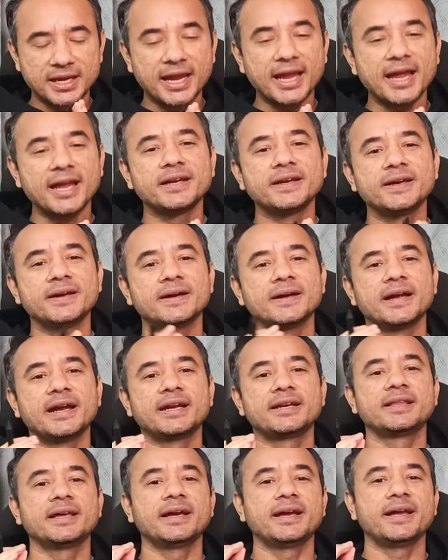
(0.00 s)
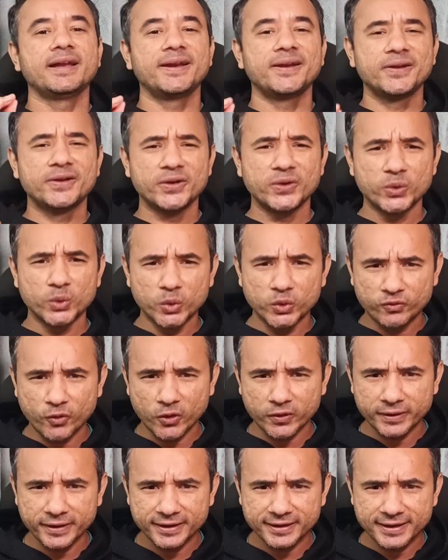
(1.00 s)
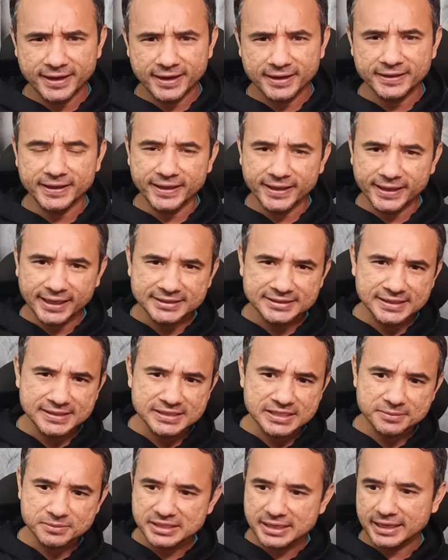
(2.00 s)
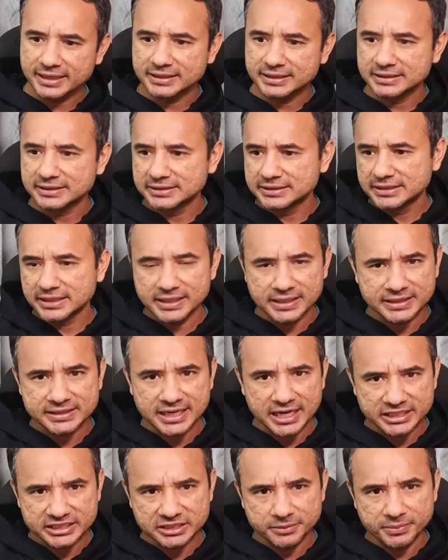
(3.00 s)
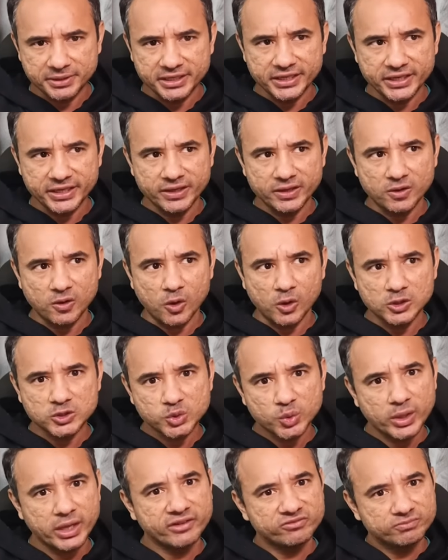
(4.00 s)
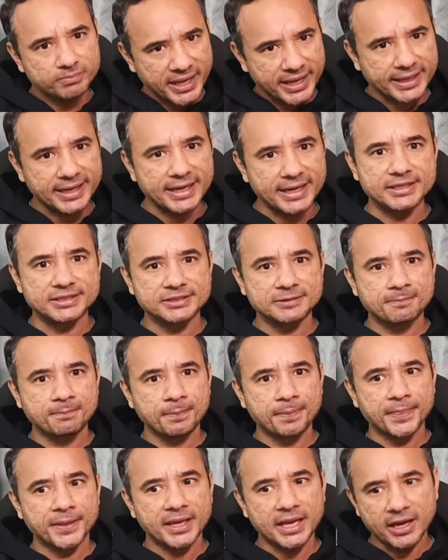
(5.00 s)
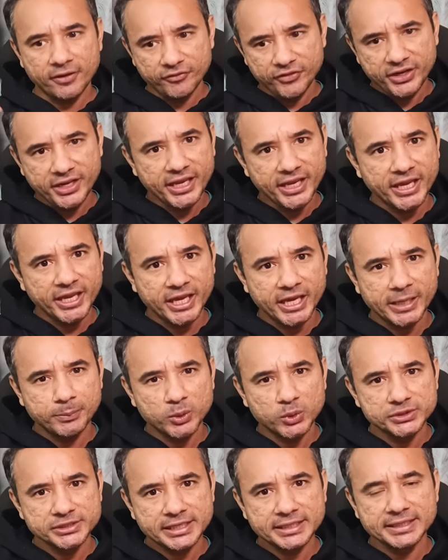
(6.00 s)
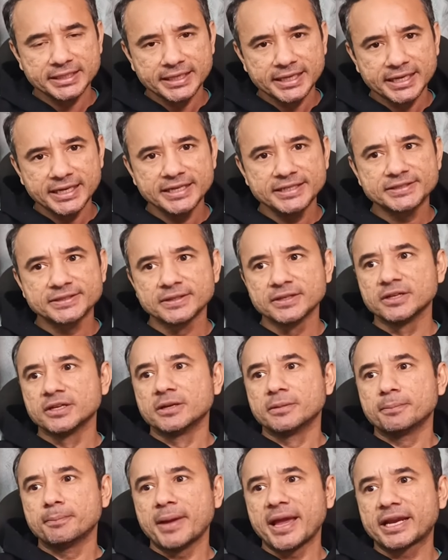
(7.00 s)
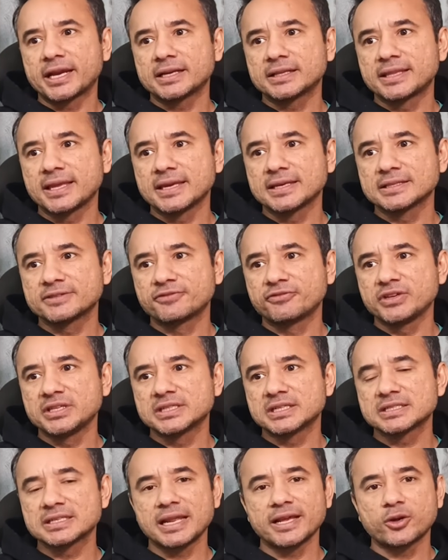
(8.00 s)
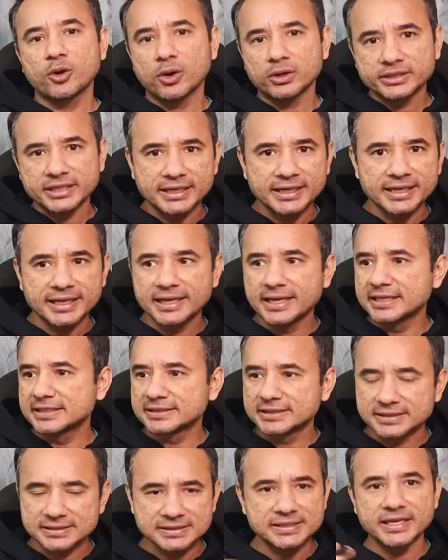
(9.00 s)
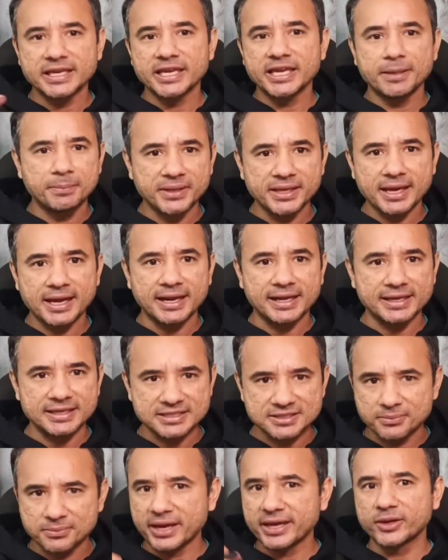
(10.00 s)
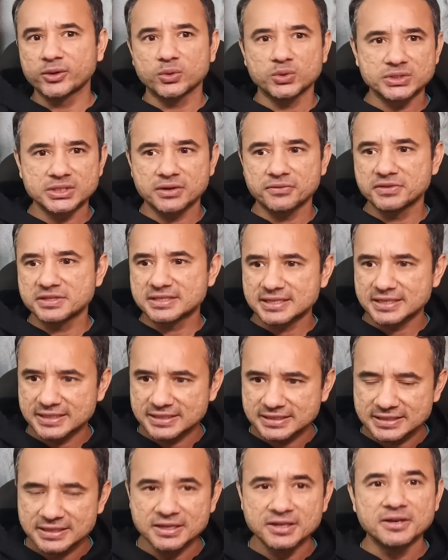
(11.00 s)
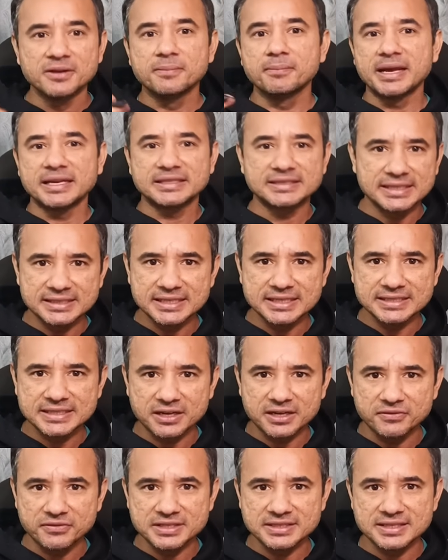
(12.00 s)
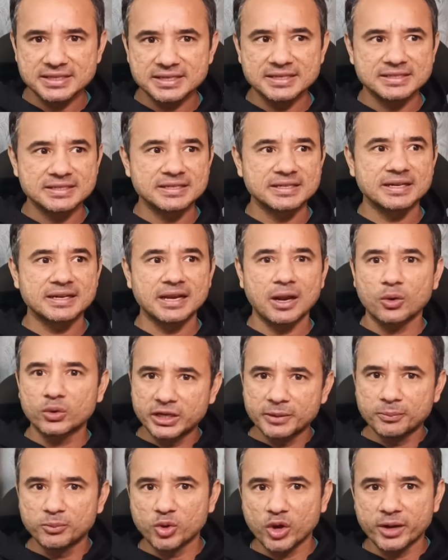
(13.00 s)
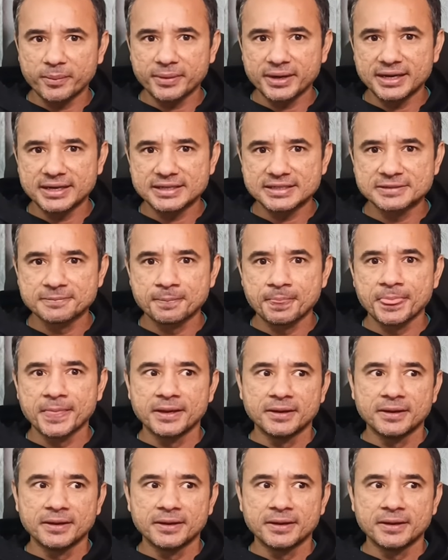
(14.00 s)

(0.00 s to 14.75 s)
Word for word: and at the end, don't forget that AI systems like ChatGPT also have backends. Every AI project needs backend things, features like authentications, APIs, microservices, messaging services, cloud deployments,